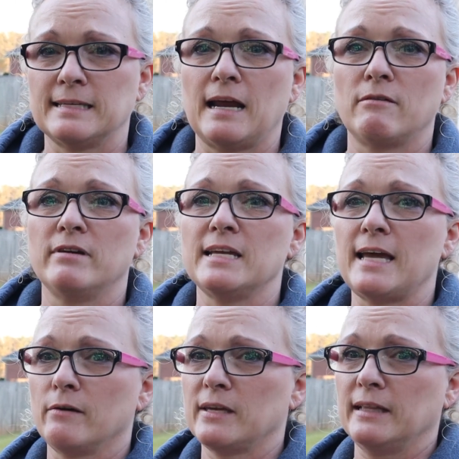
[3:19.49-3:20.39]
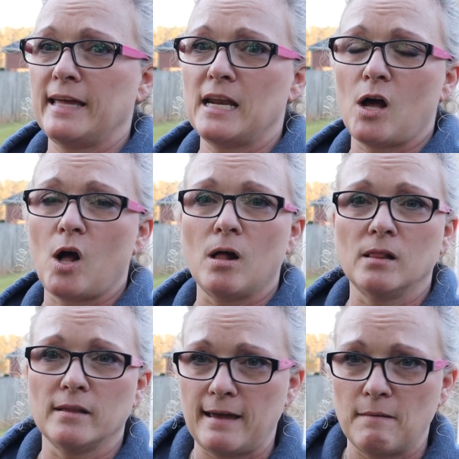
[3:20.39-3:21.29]
and I recalculated
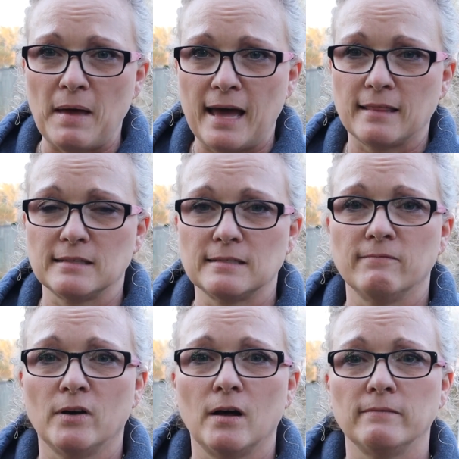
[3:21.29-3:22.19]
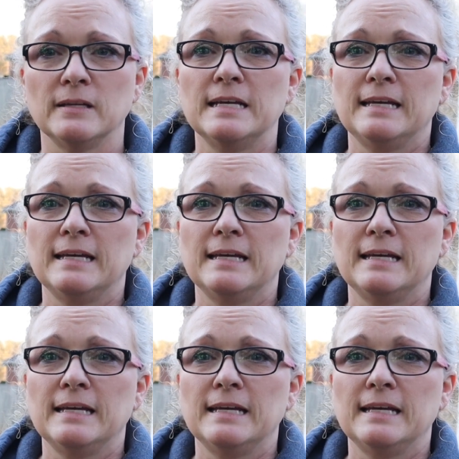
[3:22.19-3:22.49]
all of that math that's involved